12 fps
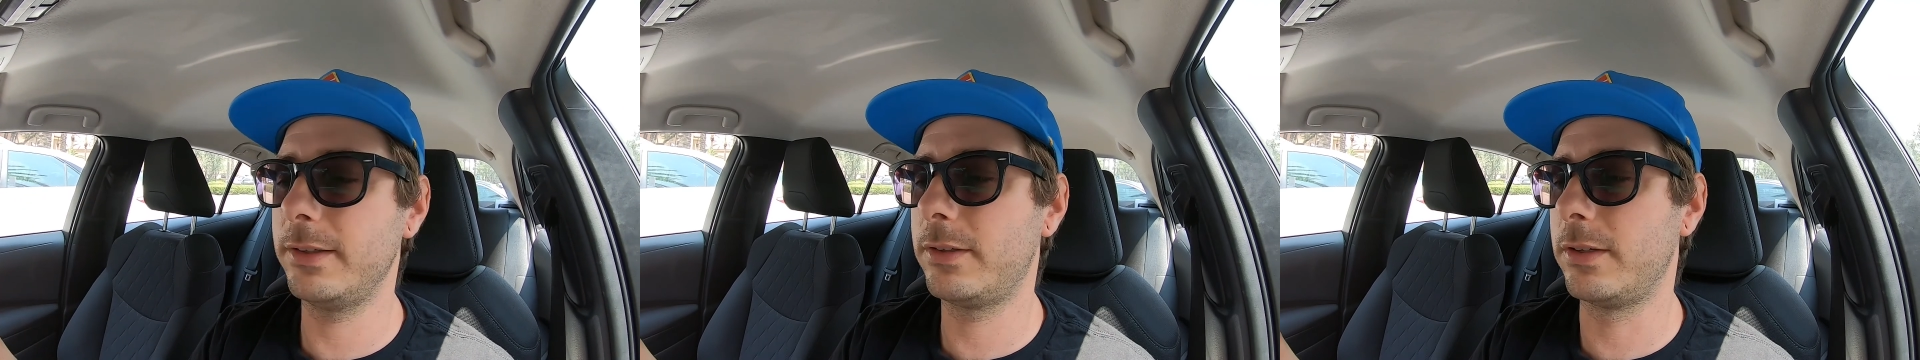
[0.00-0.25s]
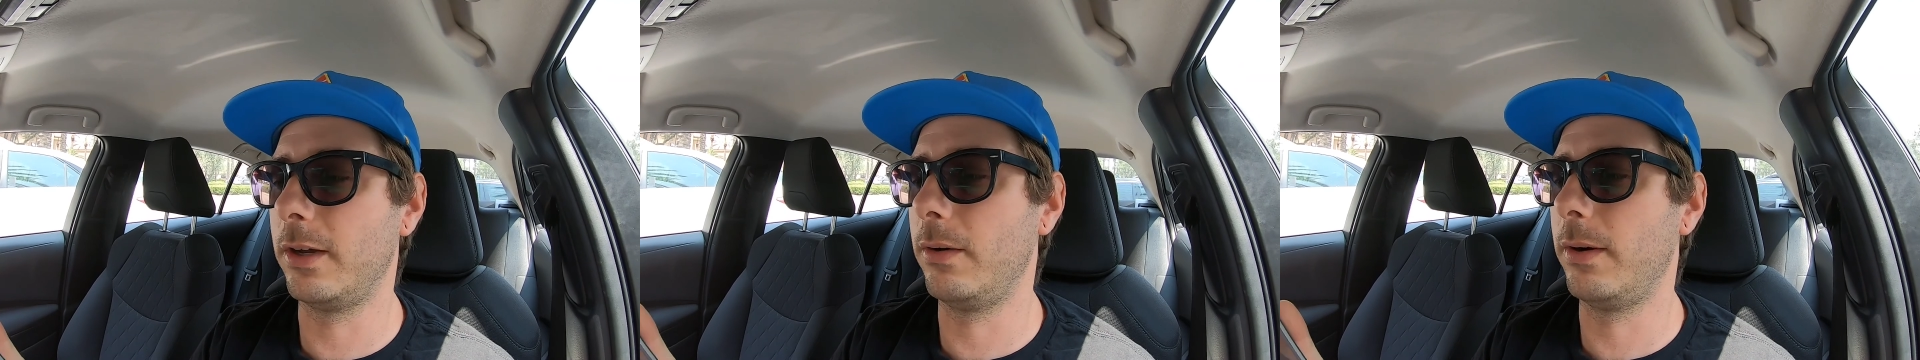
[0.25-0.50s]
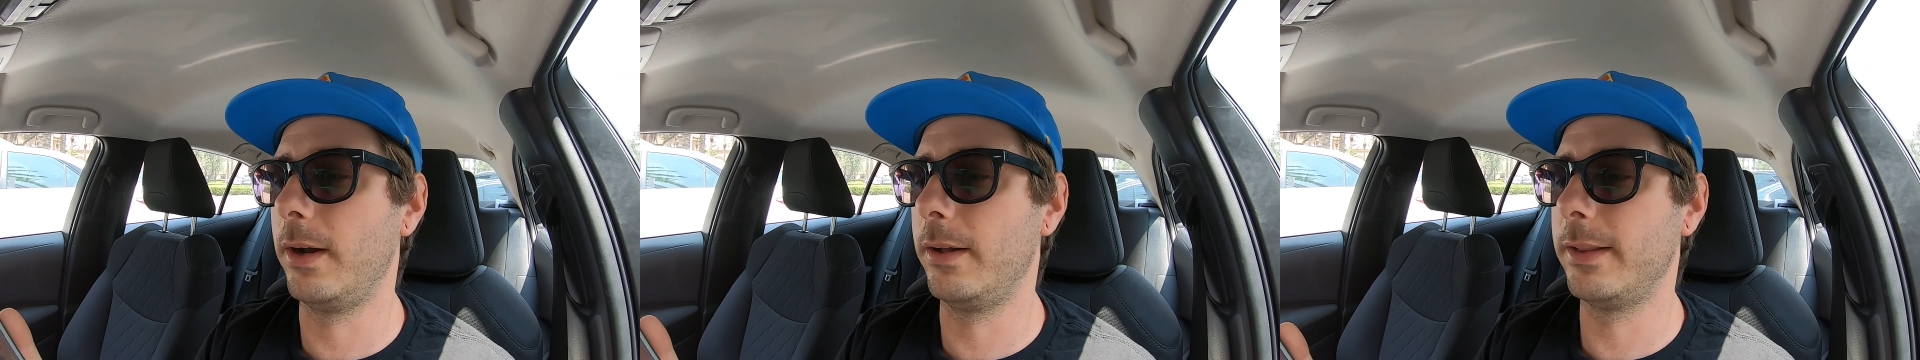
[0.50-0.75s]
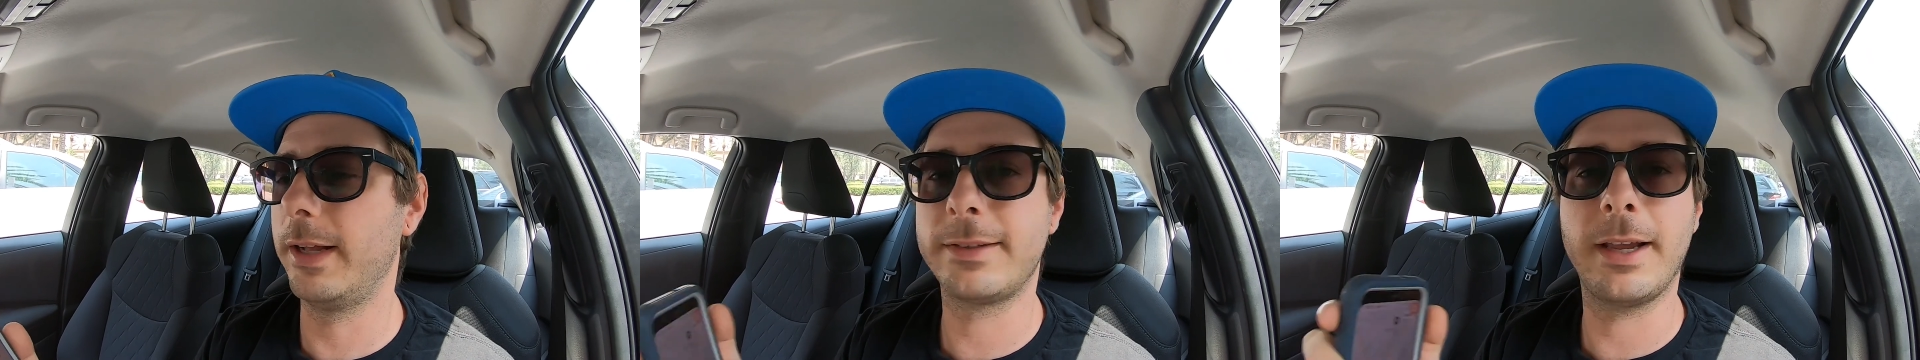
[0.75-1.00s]
So
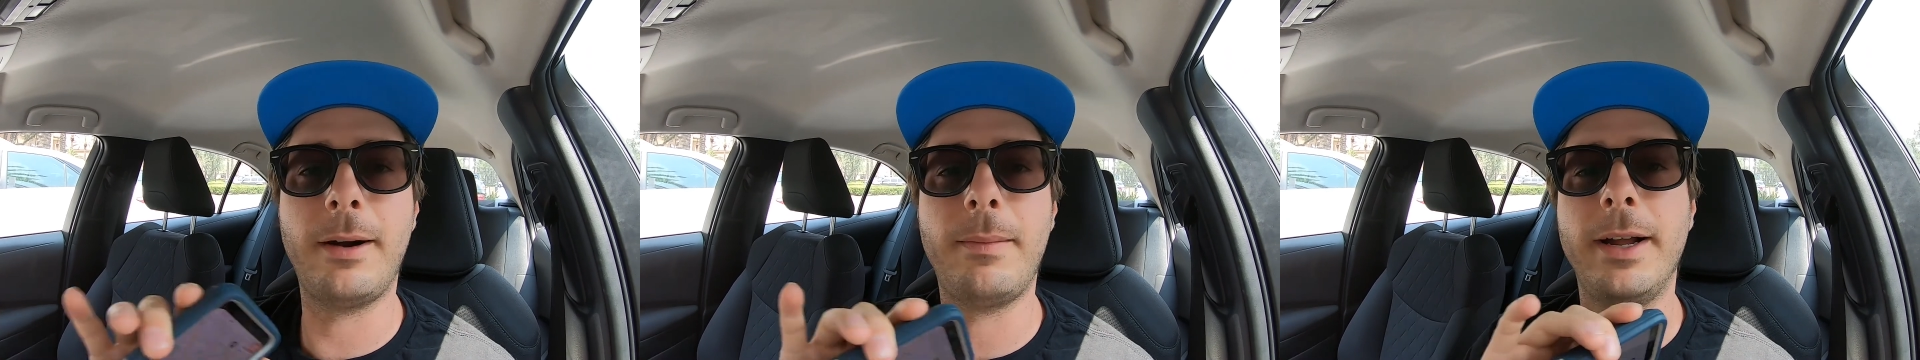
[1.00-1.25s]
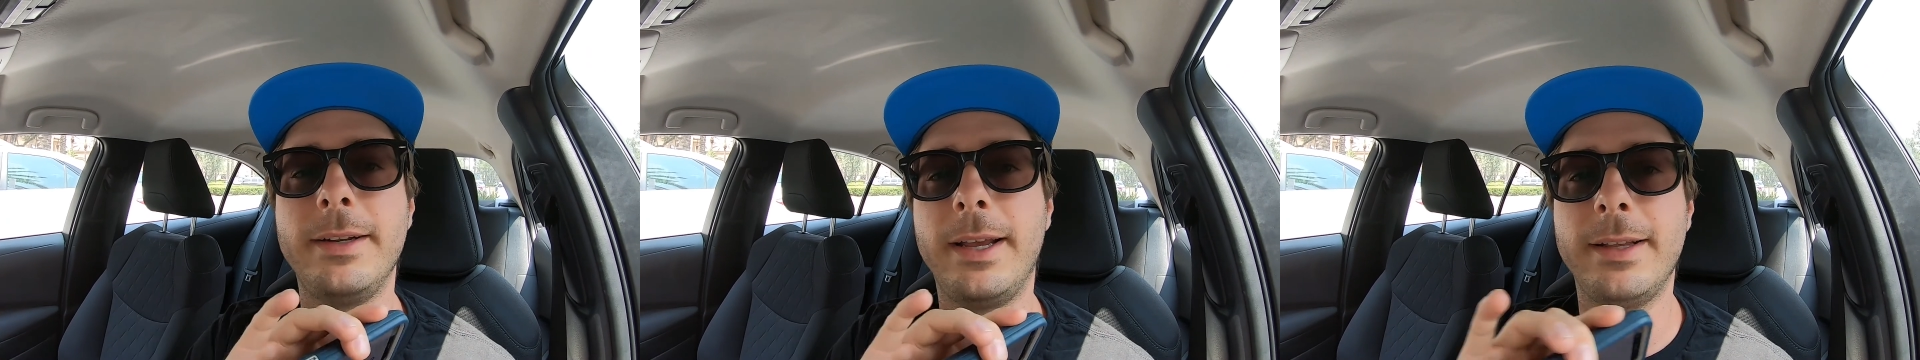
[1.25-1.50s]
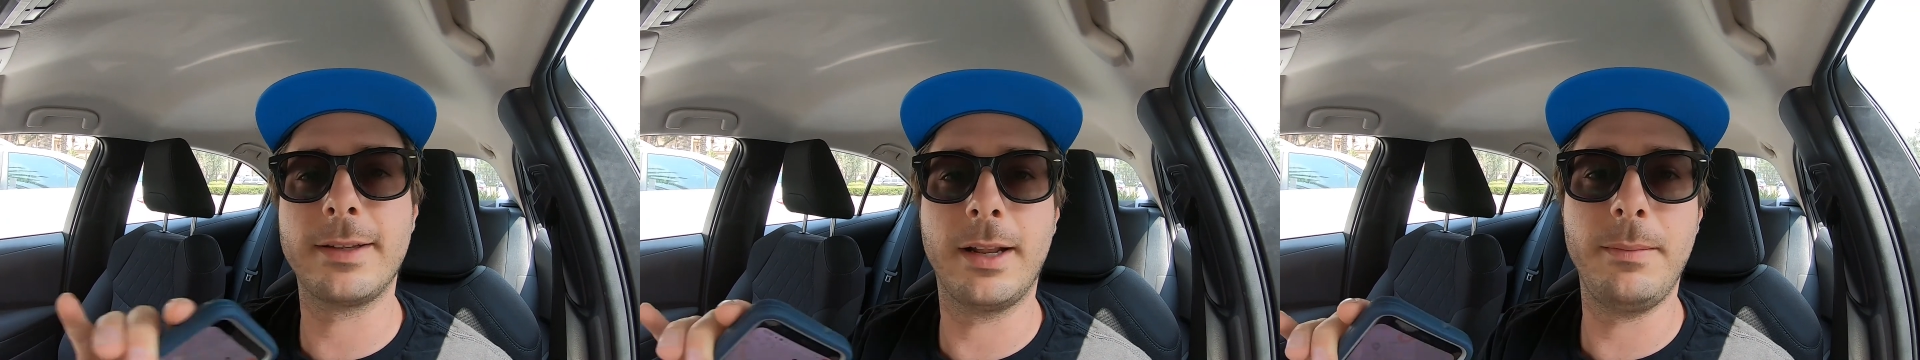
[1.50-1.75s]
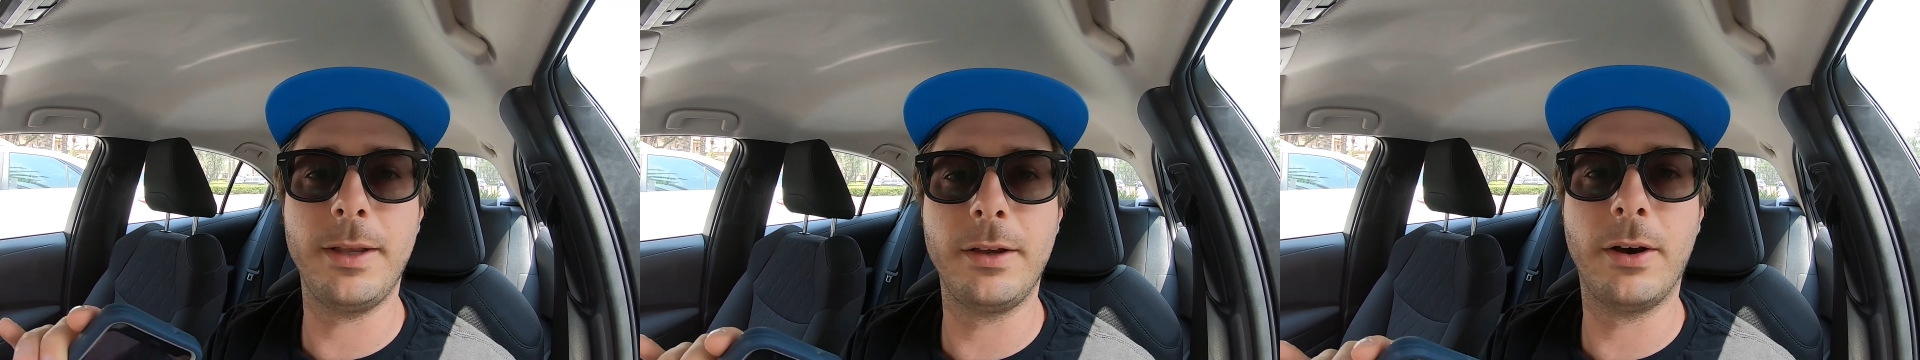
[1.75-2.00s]
that's how my day is gonna
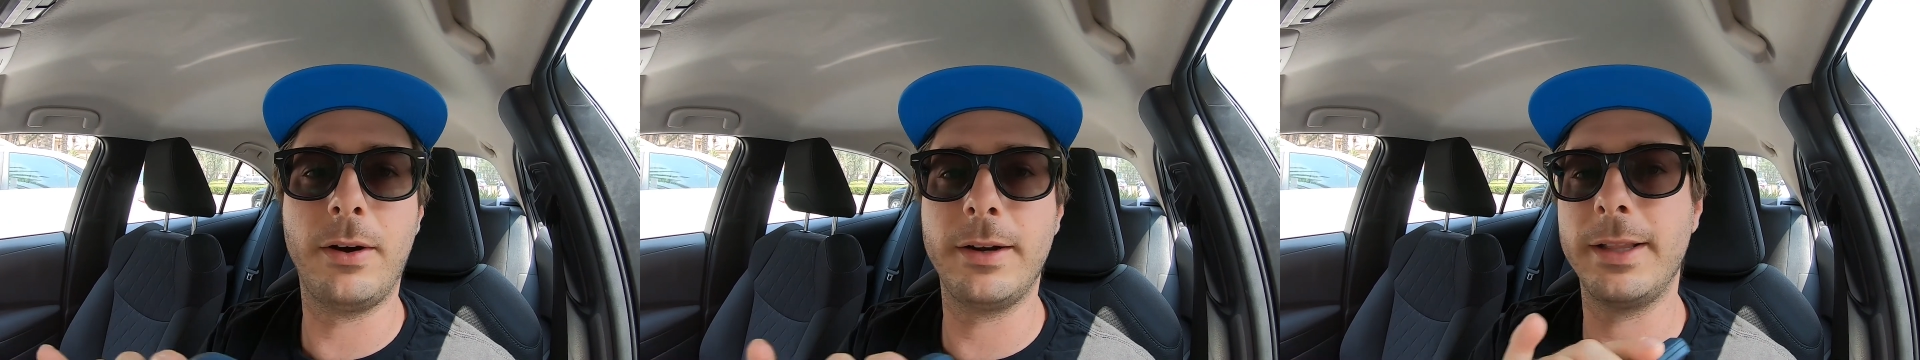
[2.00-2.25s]
be going,